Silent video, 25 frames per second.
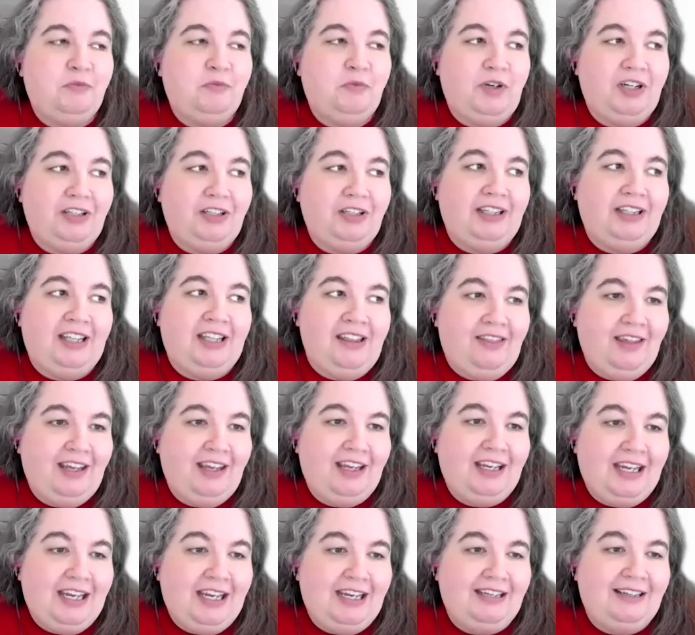really
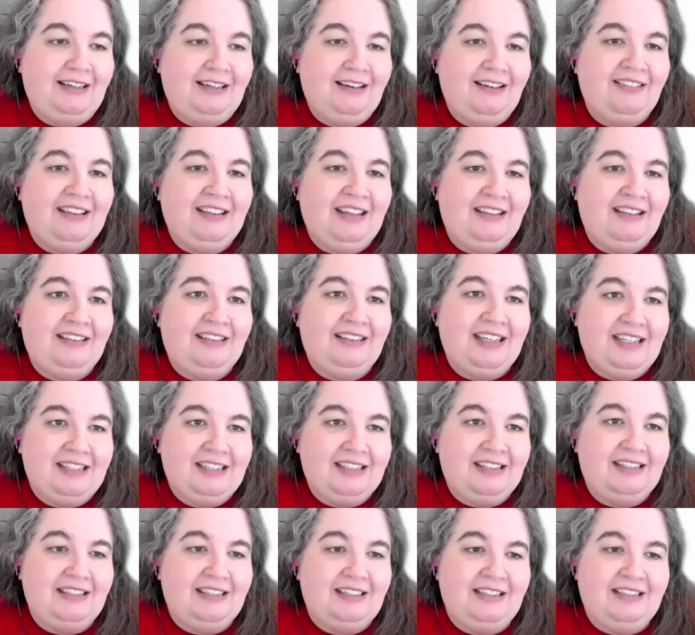thinking that
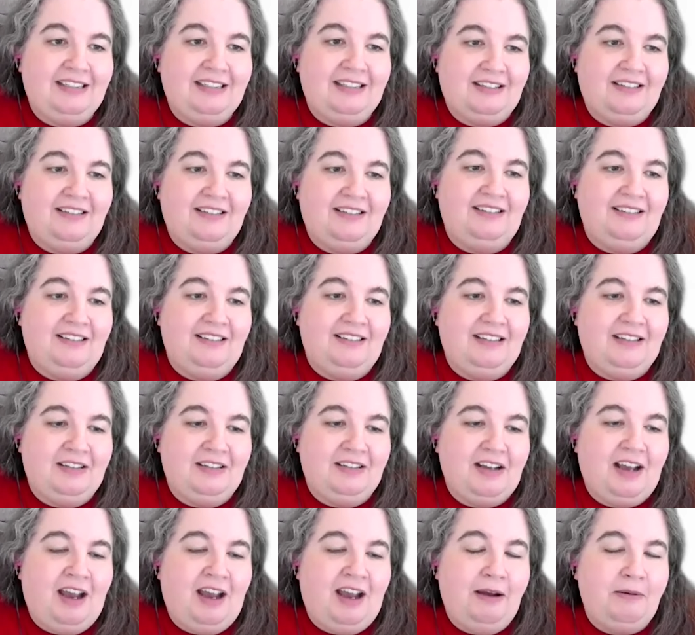this is.
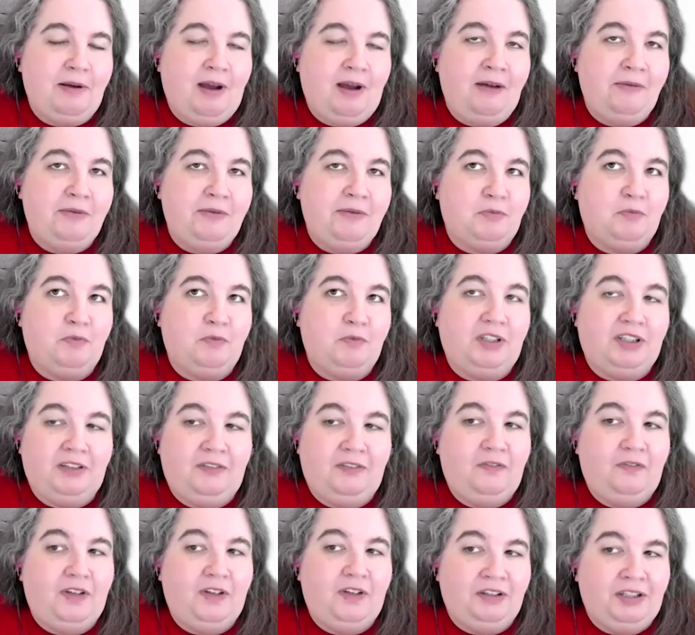is I, I was really
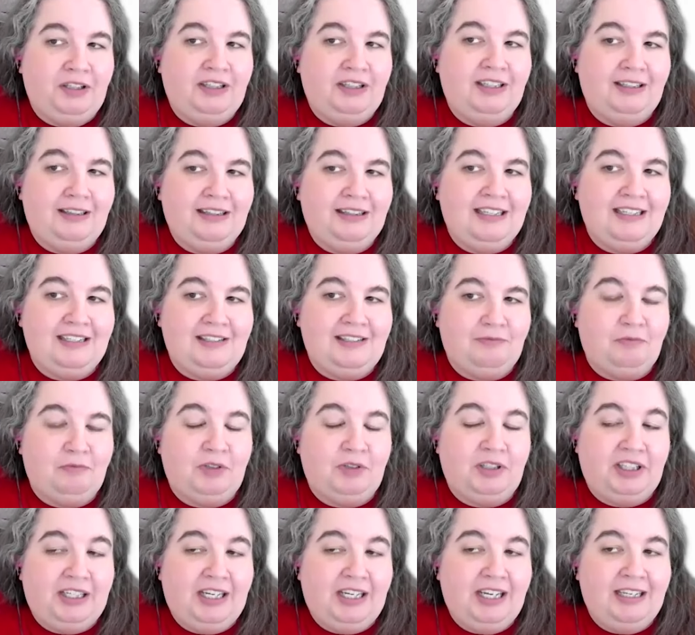feeling that this
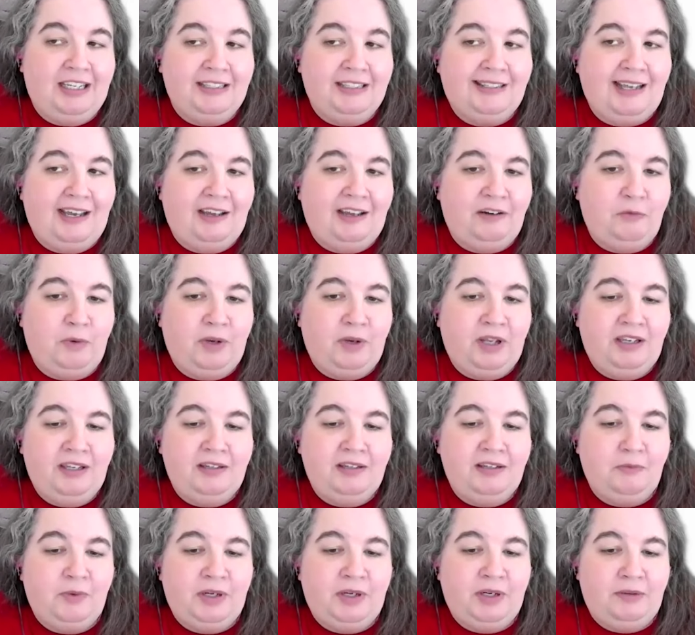really is
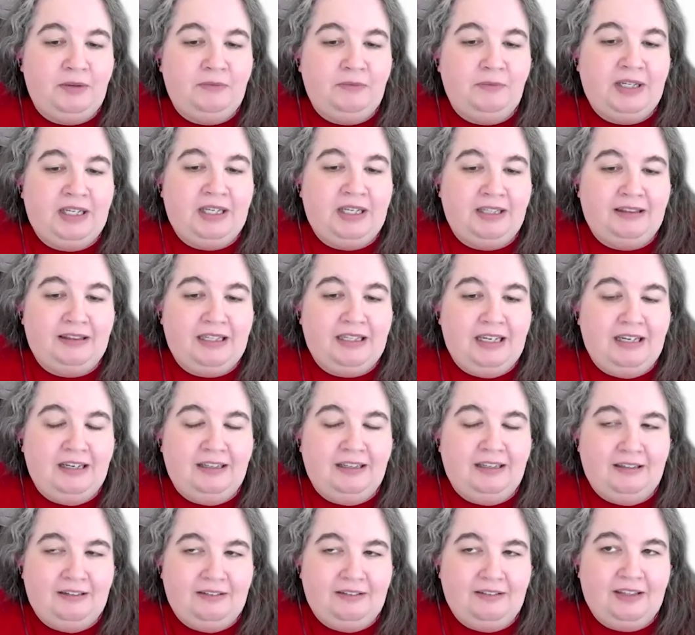Edwin when get the
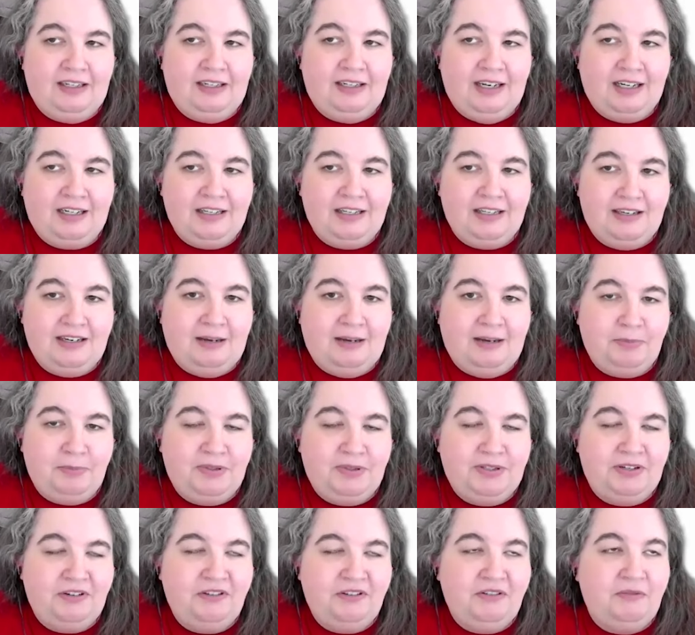uh, the next
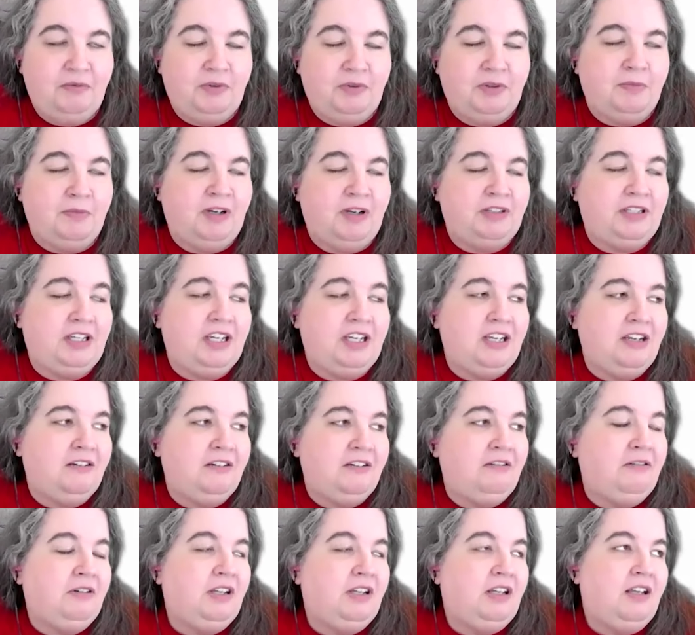episode with
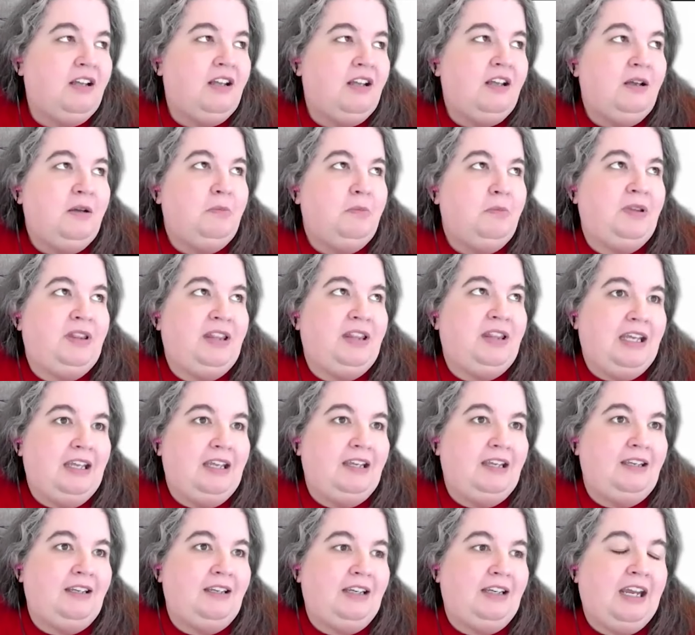Montague. But mm-hmm.
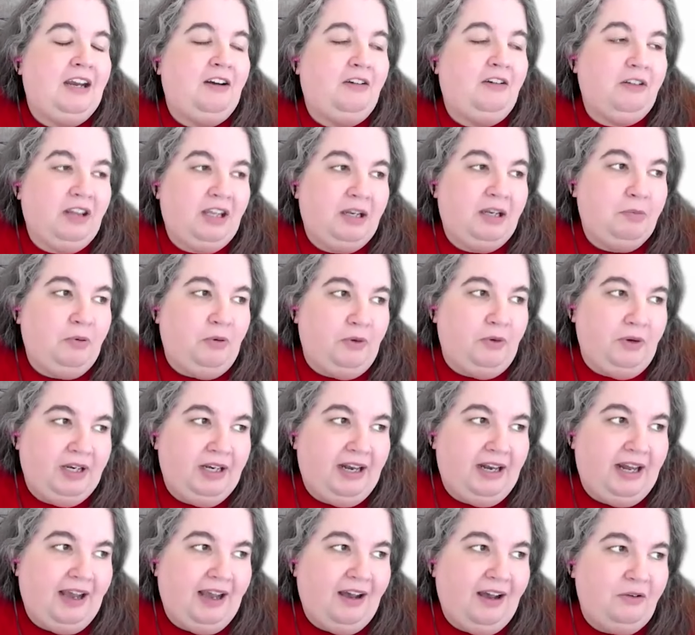then Caroline
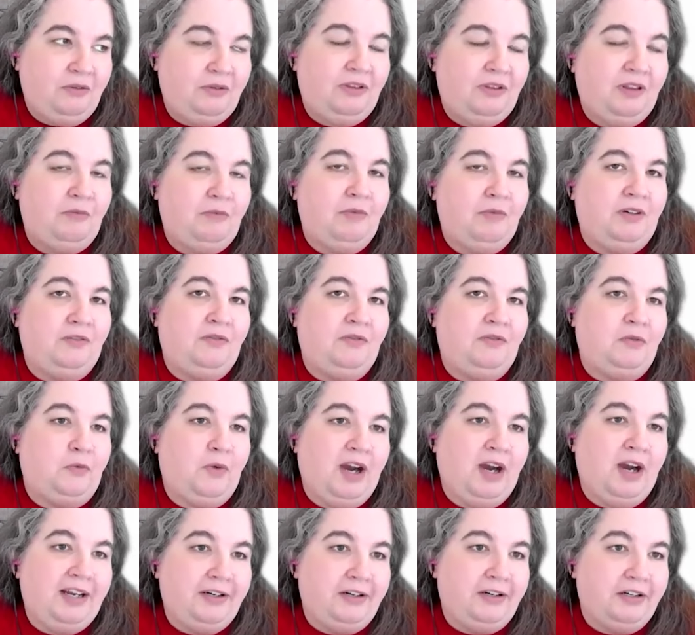pointed out that one of the
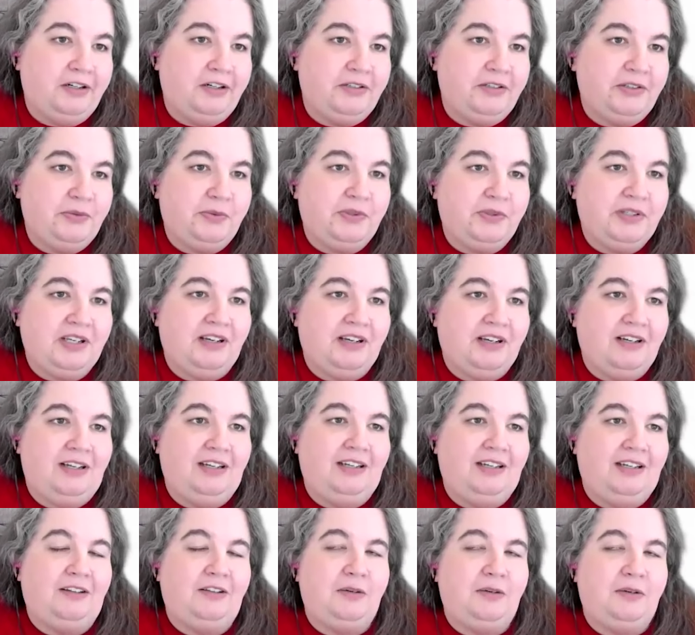writers was on
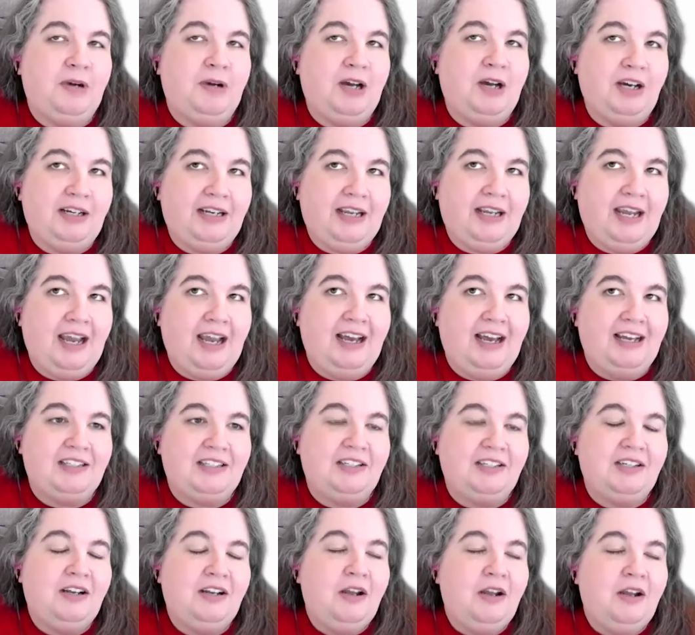another
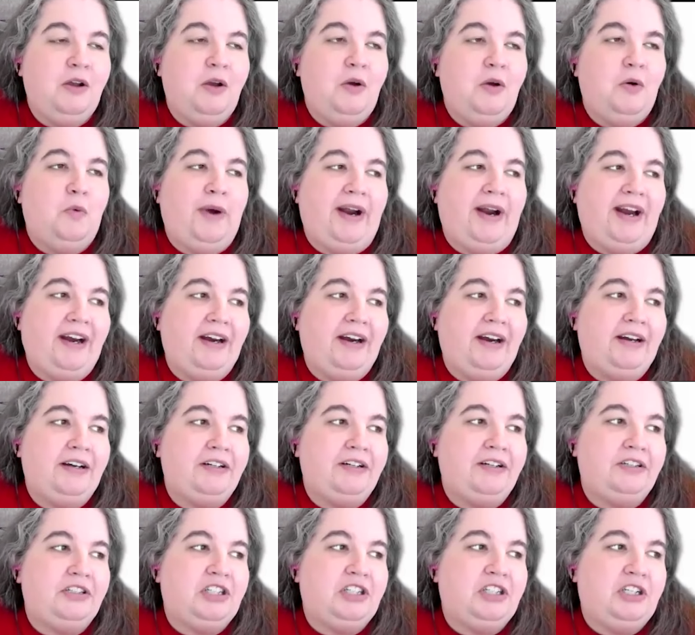podcast
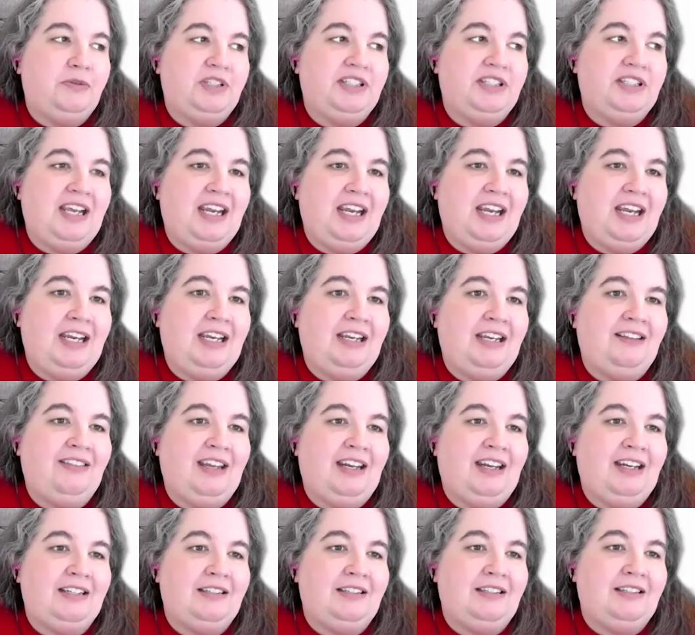where she was saying
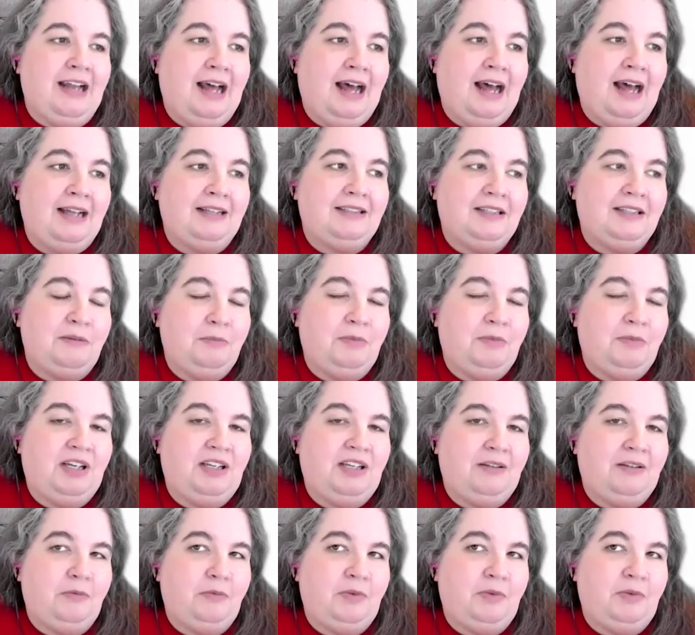that it's not
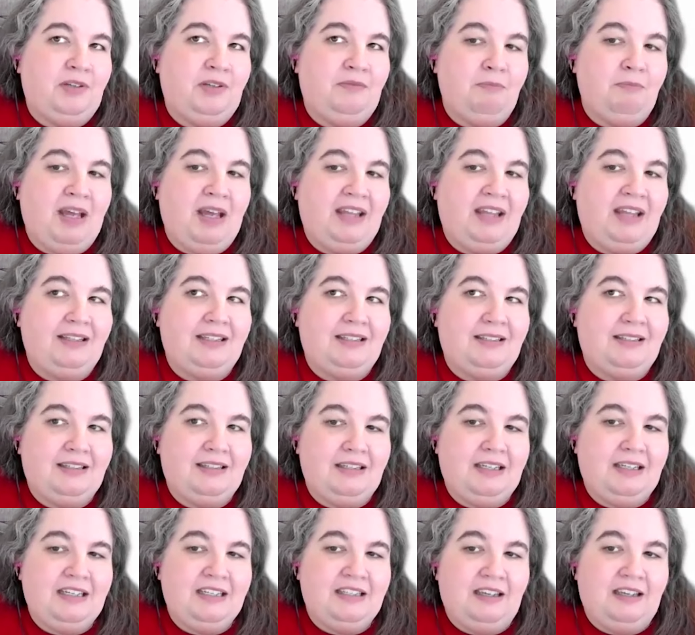somebody that we've met this
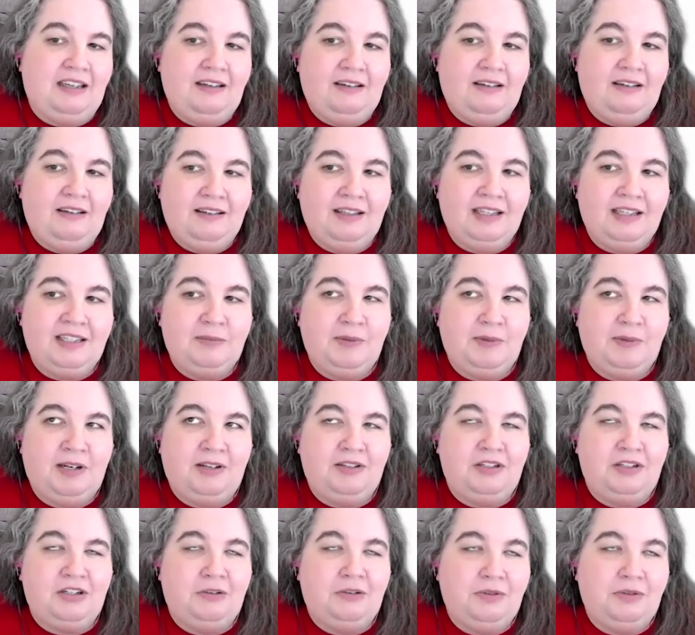season that's been
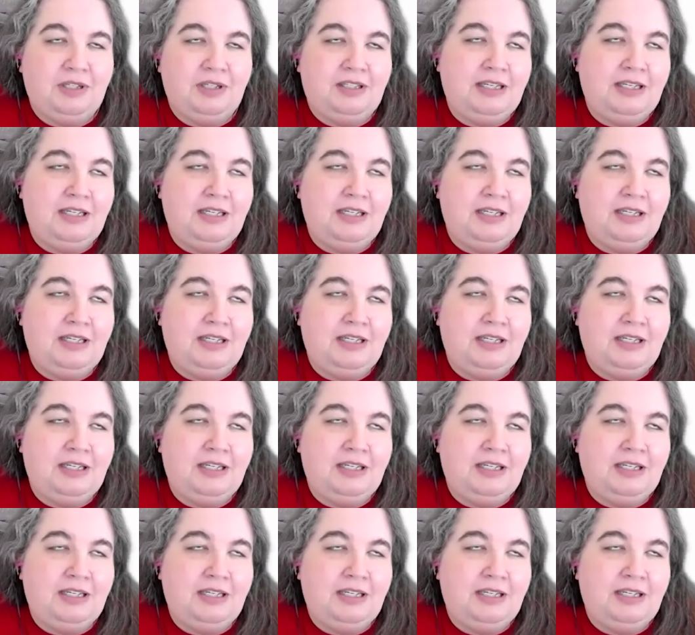on the yeah, show this